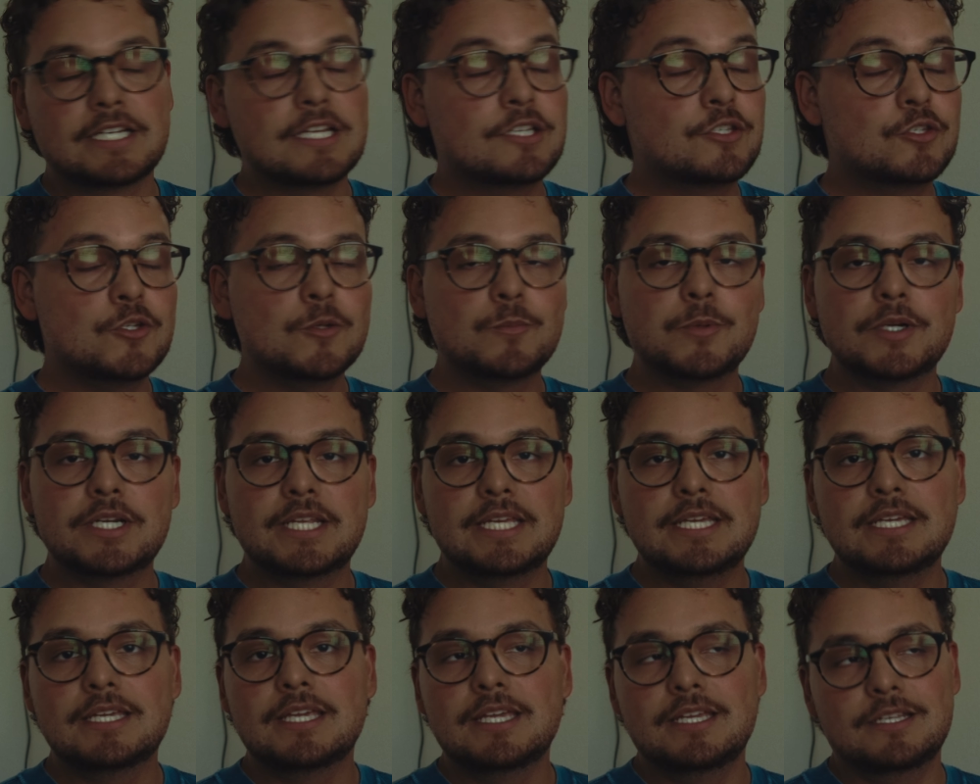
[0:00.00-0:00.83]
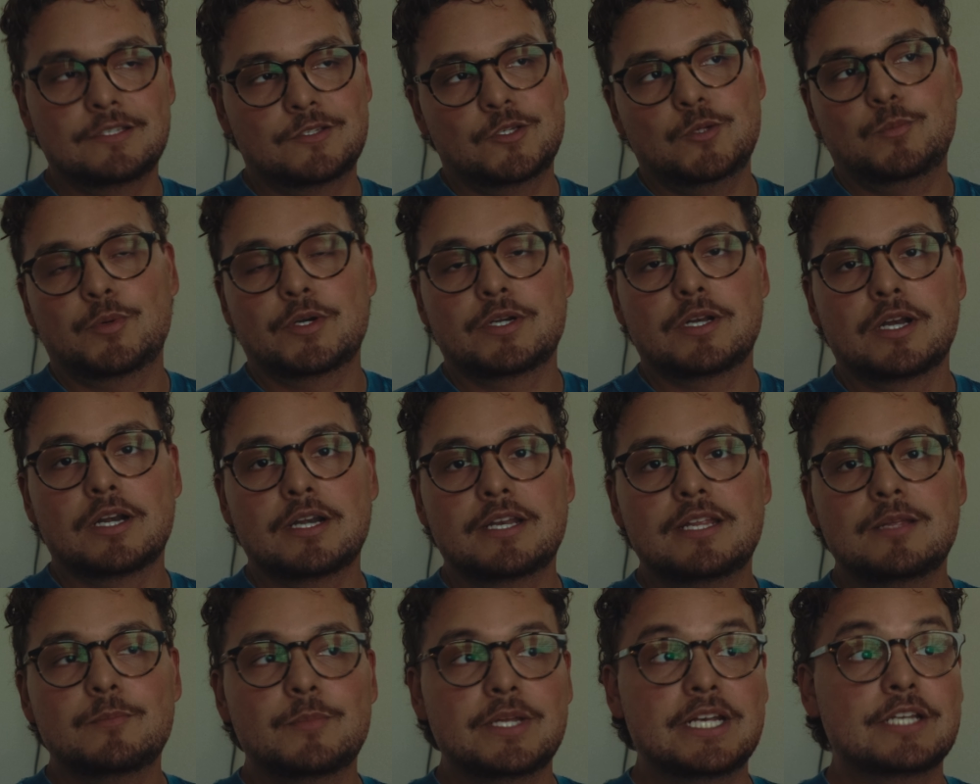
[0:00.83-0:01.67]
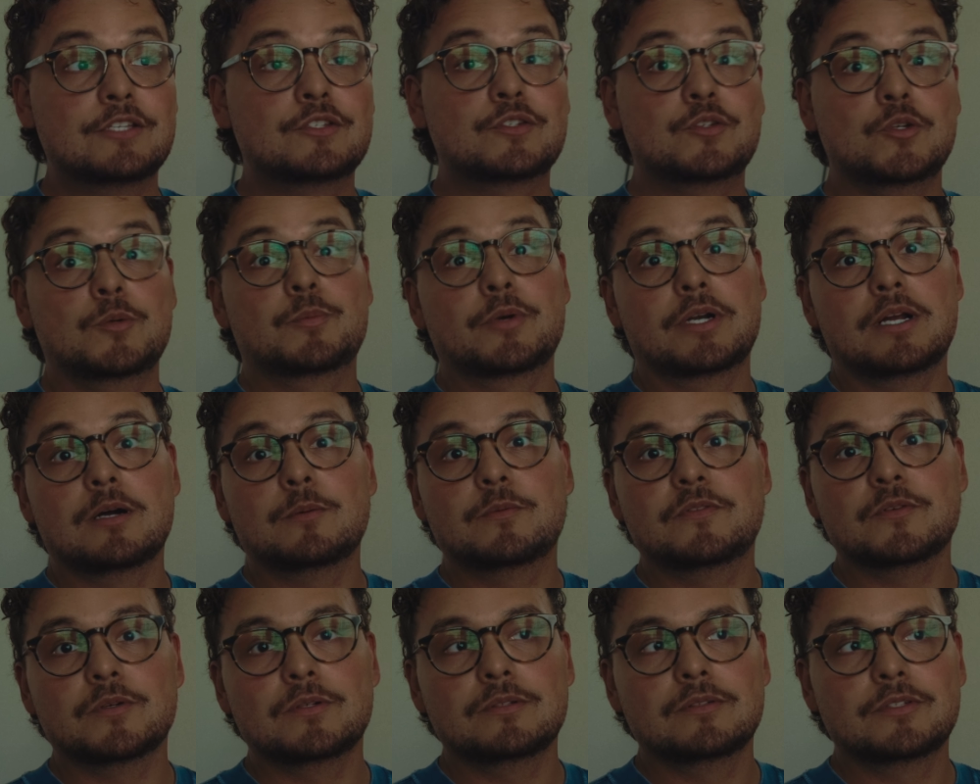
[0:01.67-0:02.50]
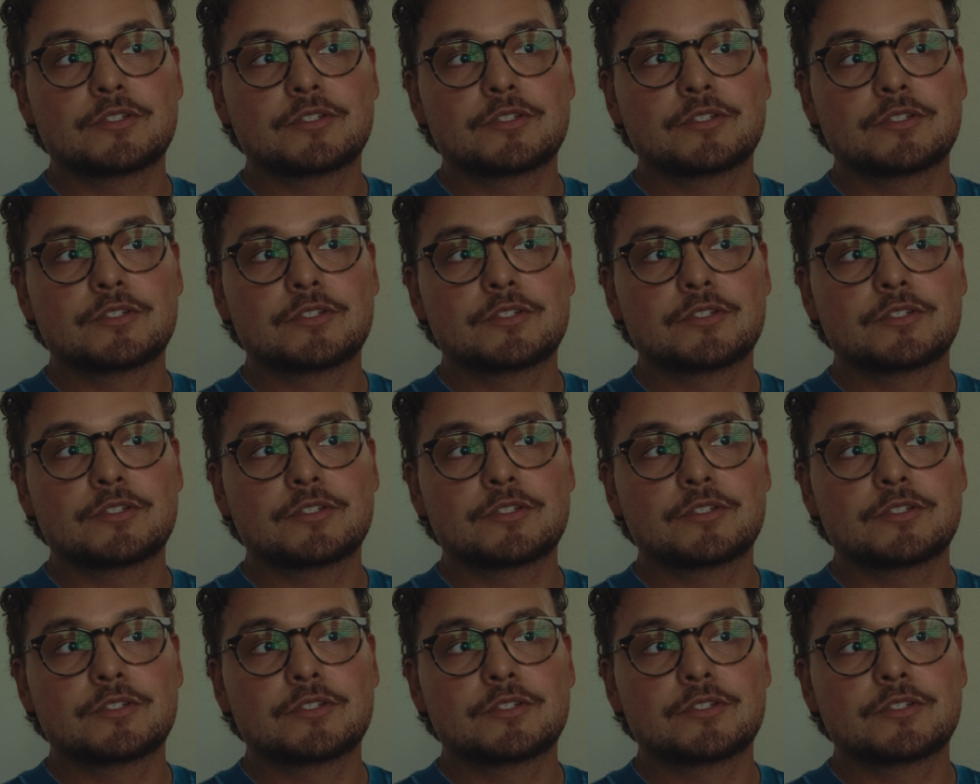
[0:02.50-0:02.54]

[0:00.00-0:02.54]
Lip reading: It's super geeky and super nerdy, but it's super helpful.